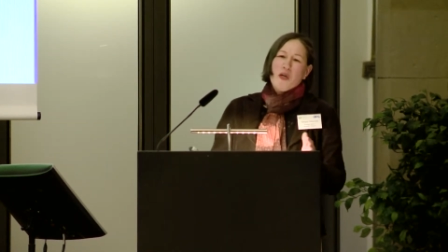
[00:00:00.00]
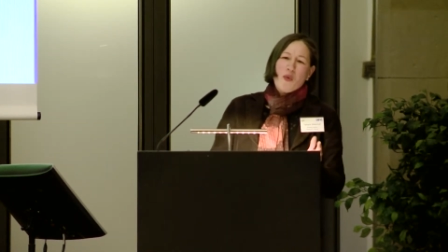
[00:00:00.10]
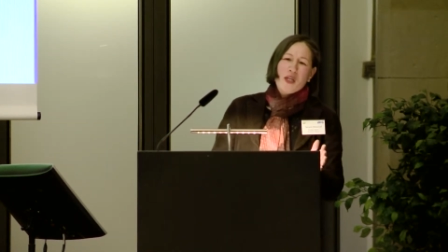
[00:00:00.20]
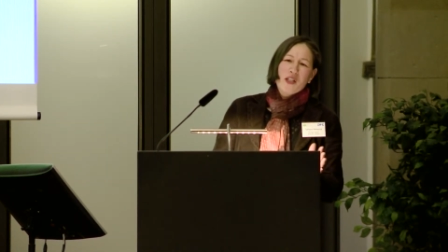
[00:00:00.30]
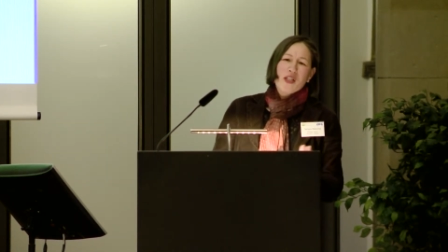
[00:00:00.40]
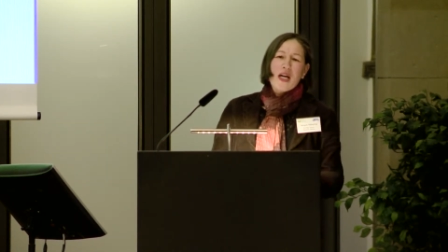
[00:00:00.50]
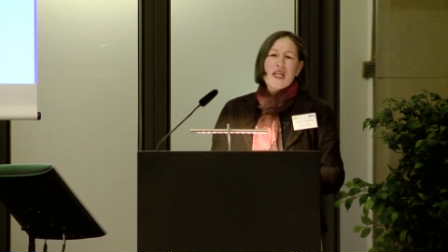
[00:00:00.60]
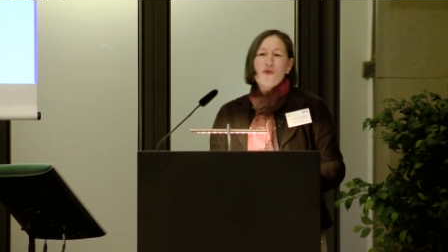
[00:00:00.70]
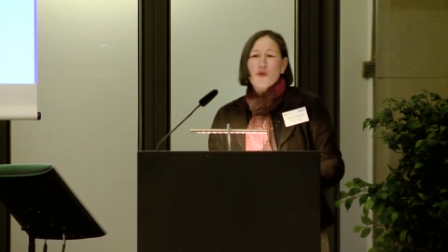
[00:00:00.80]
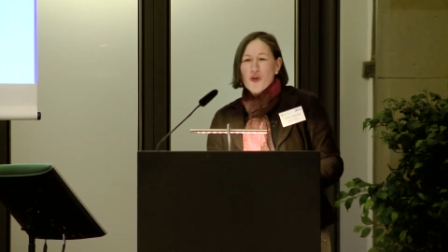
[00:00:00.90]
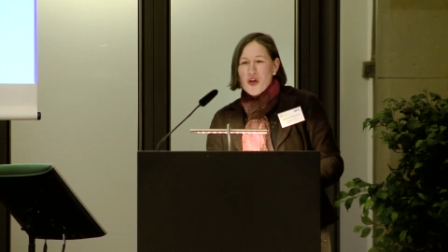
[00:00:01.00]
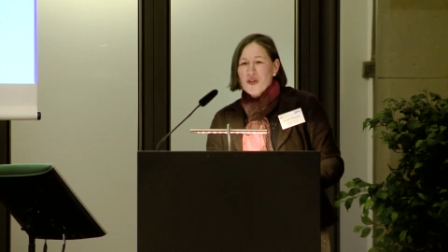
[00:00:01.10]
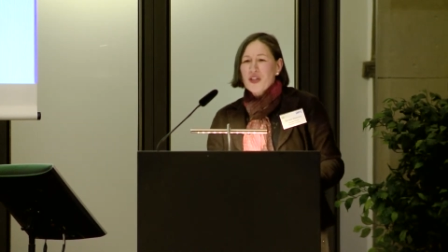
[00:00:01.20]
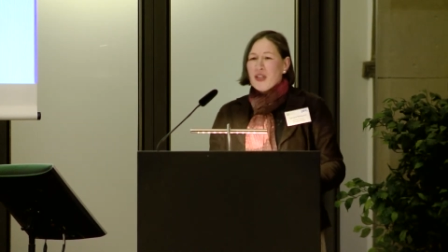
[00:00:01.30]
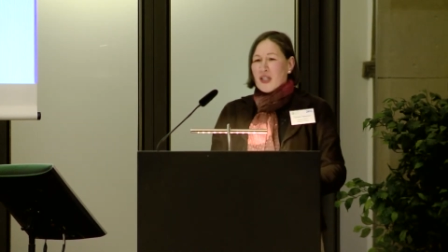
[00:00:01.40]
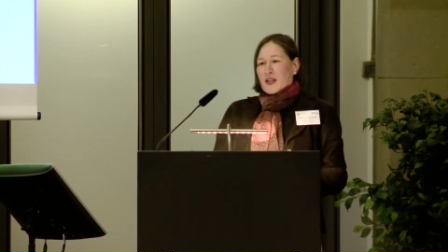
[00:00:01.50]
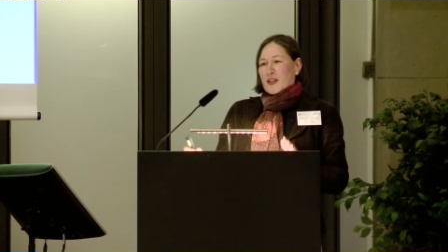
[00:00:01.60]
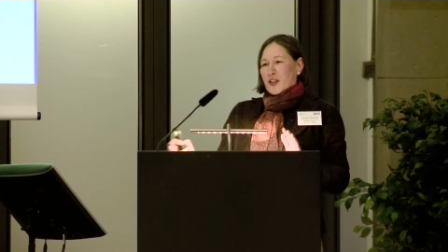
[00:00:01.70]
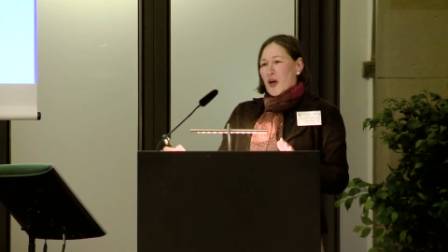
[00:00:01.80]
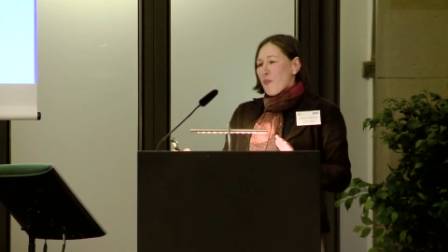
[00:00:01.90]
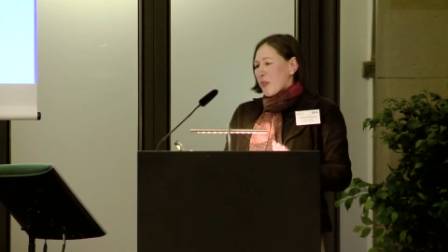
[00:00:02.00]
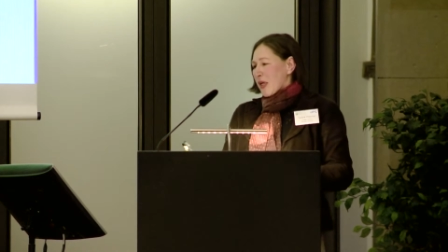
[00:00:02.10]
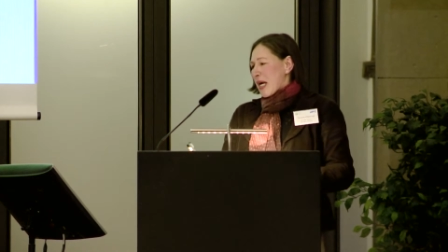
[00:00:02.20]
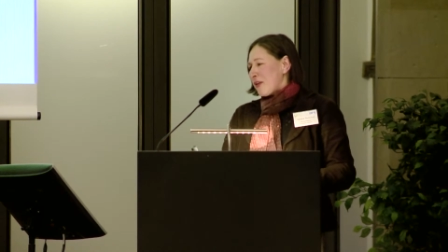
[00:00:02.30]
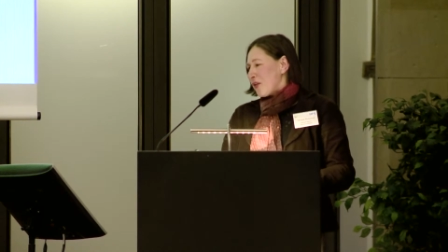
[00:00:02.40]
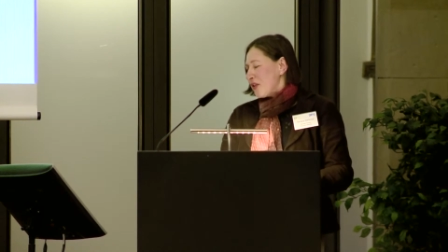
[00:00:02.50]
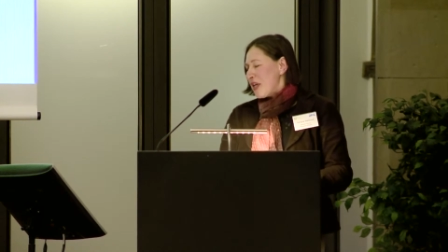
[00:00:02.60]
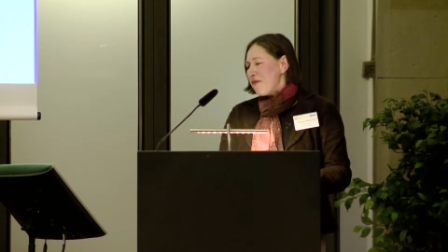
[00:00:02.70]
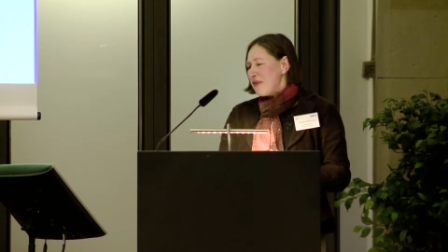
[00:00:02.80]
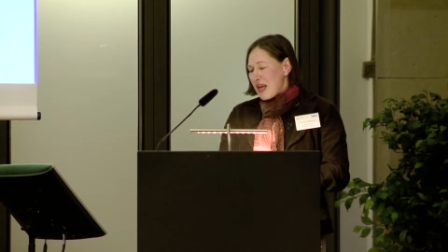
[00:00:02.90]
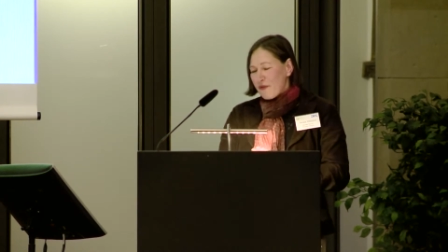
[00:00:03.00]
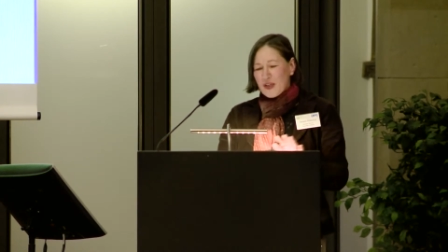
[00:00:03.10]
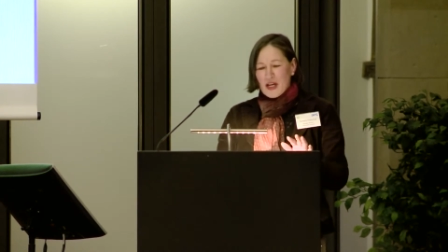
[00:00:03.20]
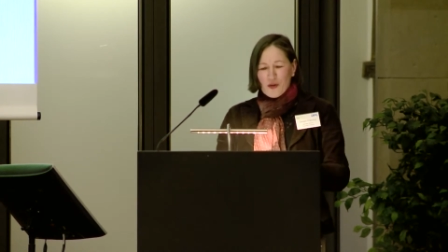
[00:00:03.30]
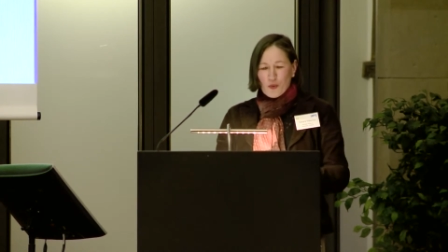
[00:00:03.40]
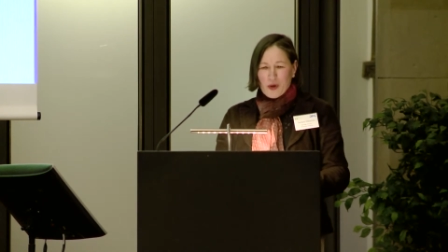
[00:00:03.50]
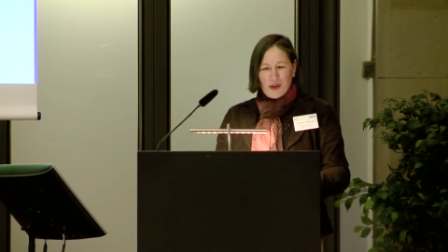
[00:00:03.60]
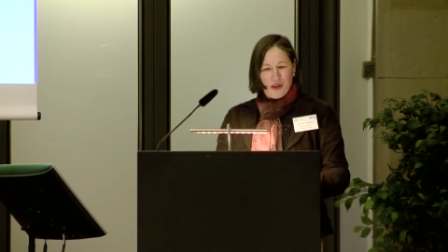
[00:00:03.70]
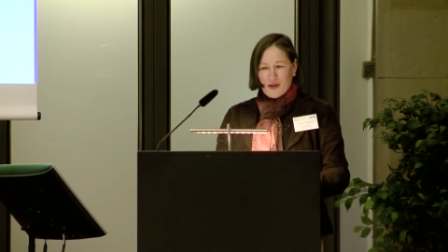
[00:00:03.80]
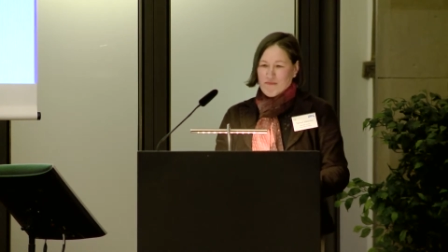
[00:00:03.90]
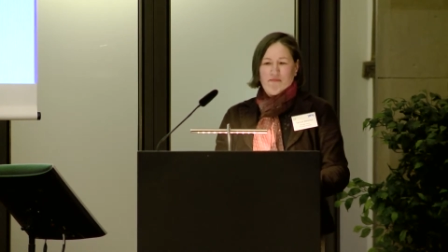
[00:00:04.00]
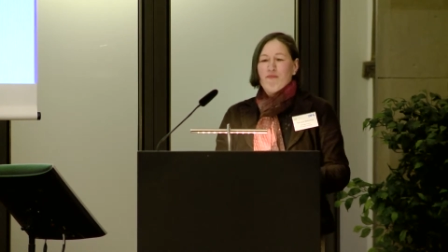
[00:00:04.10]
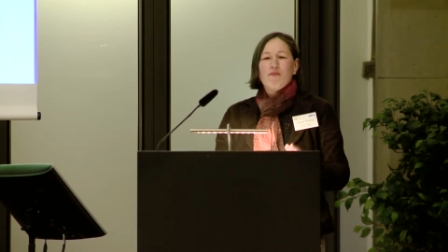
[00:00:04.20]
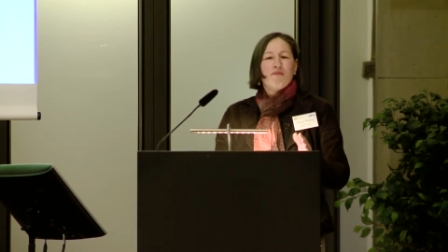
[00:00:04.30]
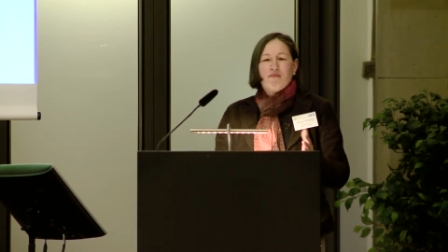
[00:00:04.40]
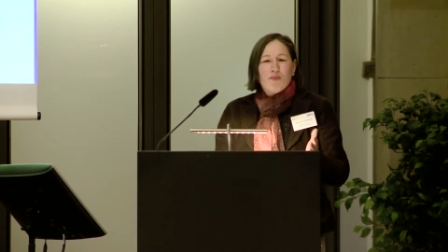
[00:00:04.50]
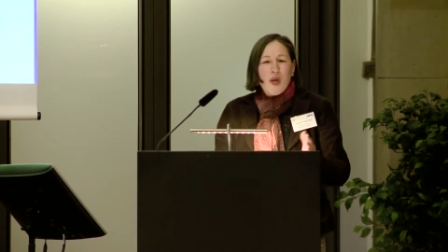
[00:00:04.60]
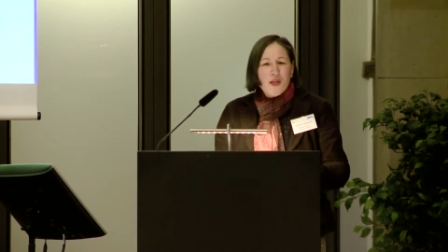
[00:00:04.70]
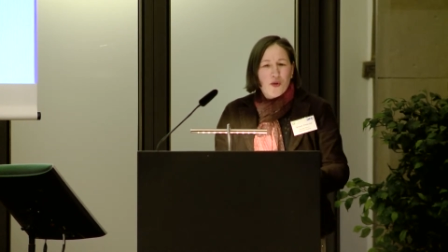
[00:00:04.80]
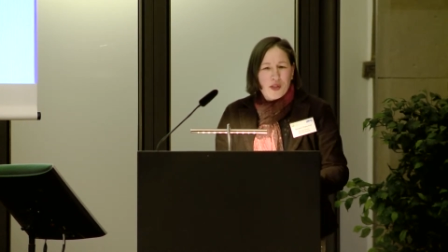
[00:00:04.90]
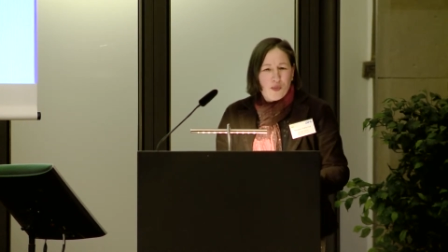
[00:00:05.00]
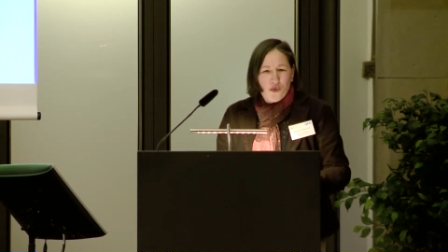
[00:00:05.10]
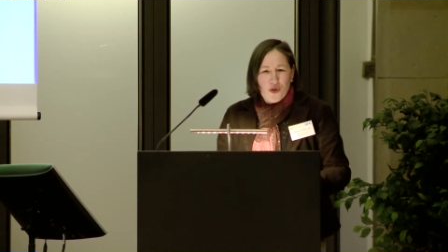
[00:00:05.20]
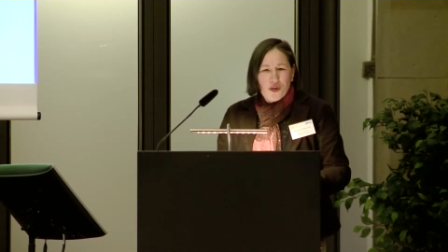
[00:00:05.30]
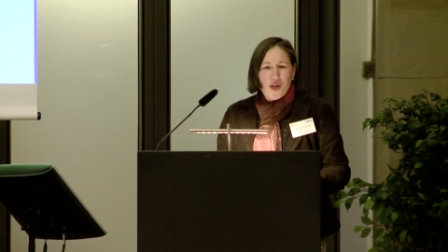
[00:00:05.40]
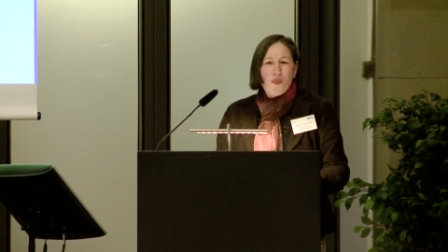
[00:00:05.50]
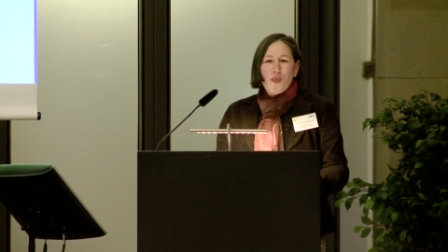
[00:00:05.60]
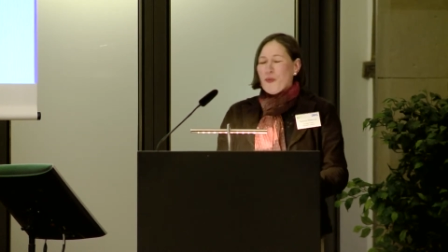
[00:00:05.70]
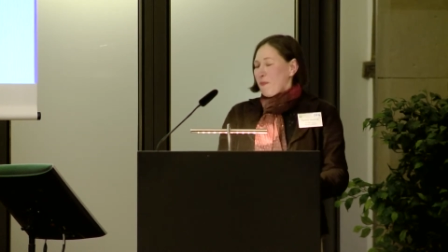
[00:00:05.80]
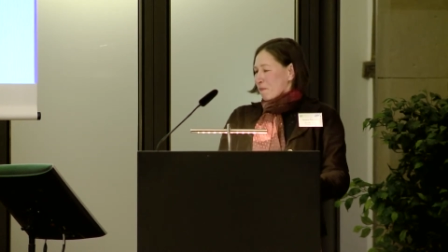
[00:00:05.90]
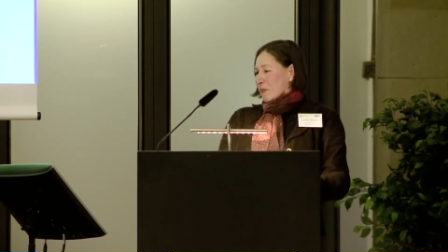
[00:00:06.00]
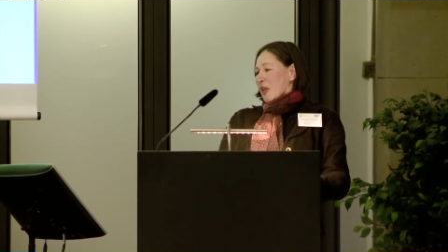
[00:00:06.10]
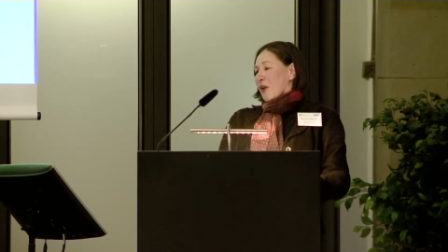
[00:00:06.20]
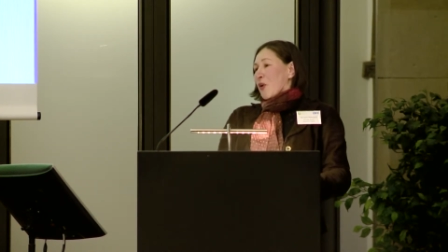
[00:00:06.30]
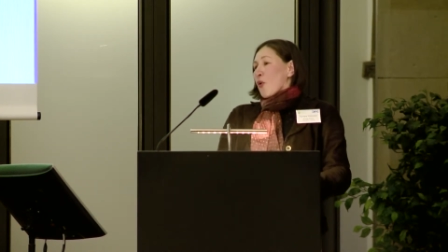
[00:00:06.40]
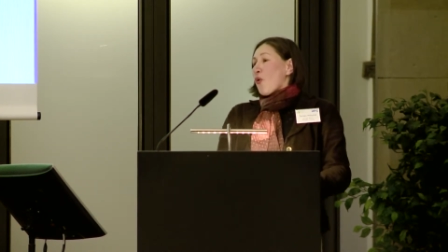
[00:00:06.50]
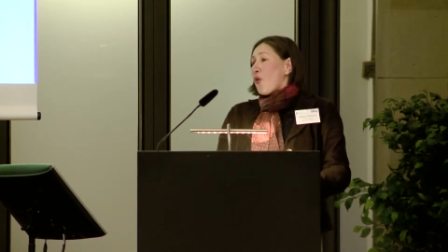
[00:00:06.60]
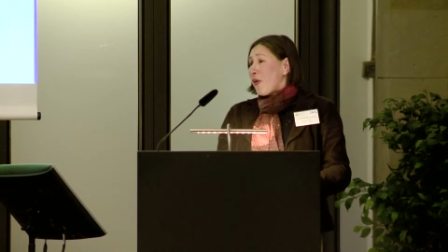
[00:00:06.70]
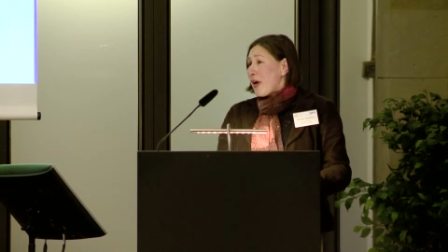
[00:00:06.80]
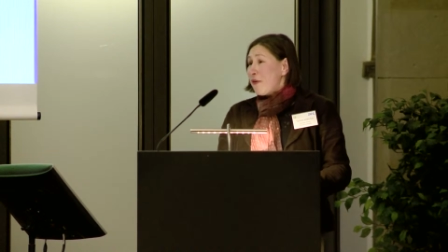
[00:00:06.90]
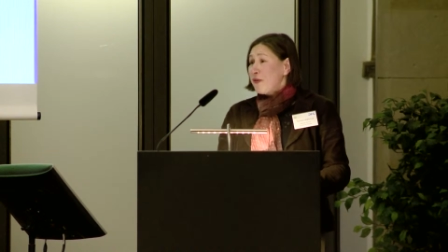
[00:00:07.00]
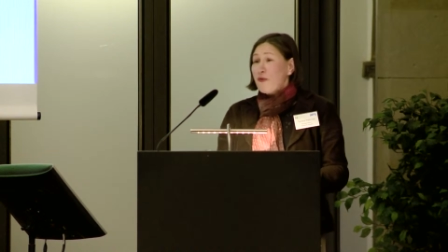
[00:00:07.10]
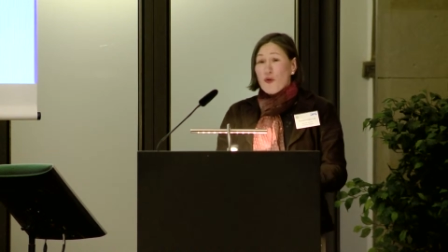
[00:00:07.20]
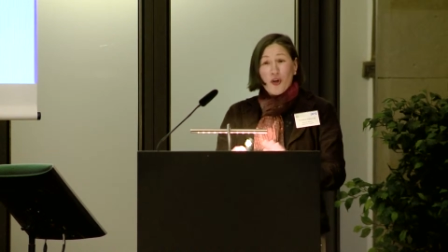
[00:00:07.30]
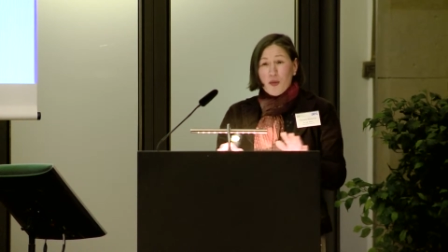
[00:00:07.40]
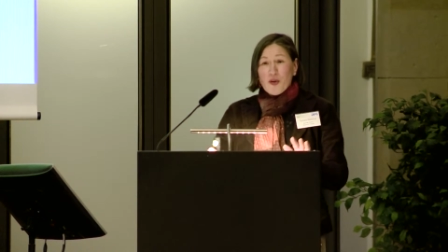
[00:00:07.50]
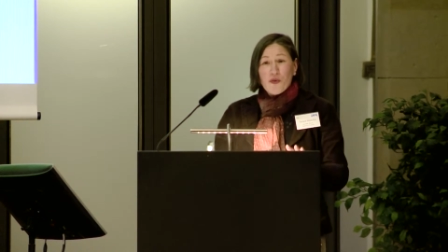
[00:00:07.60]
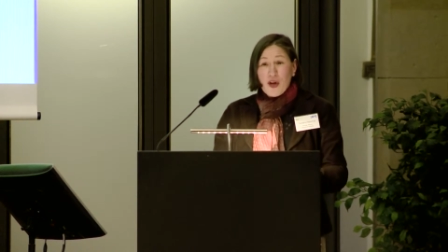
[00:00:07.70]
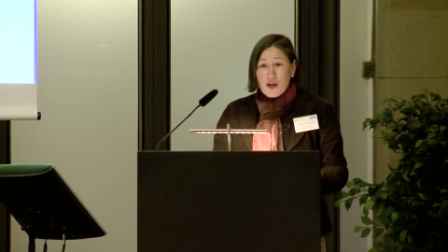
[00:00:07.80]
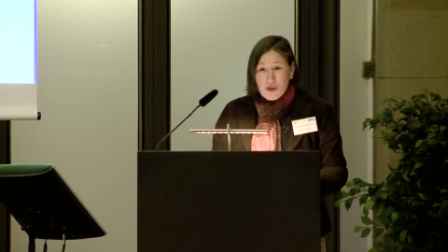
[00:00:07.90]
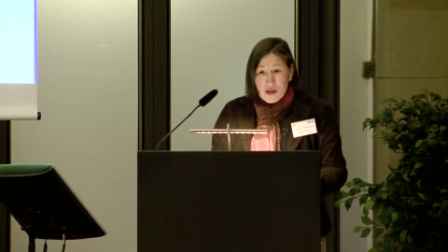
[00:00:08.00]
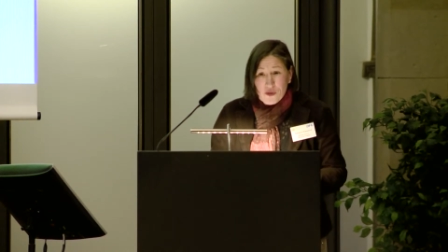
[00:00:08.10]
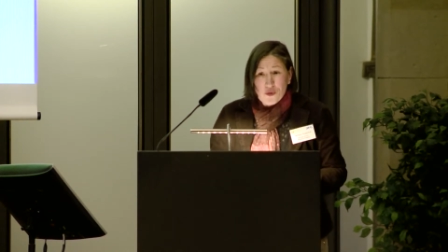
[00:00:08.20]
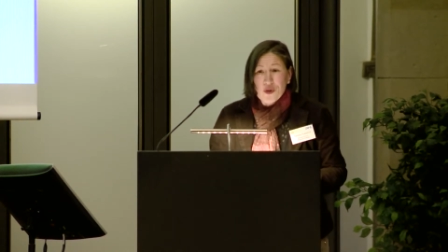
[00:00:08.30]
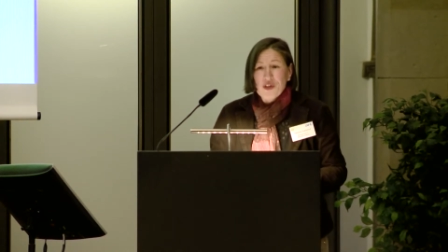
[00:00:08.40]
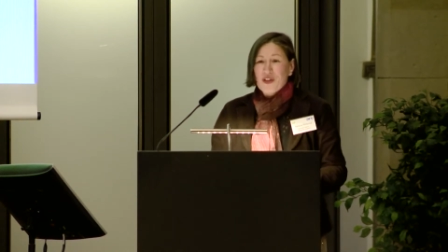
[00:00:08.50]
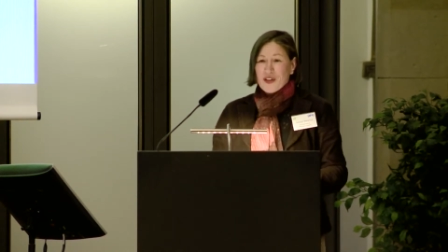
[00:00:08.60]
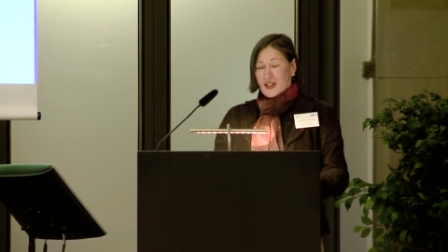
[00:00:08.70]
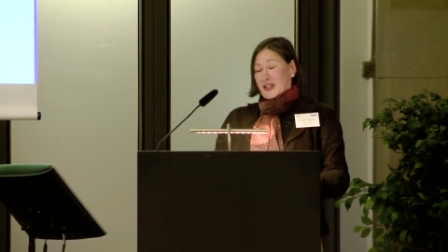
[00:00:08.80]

Whether it's naive or not, some editors have never dealt with plagiarism, for example, or have never heard about fake reviewers.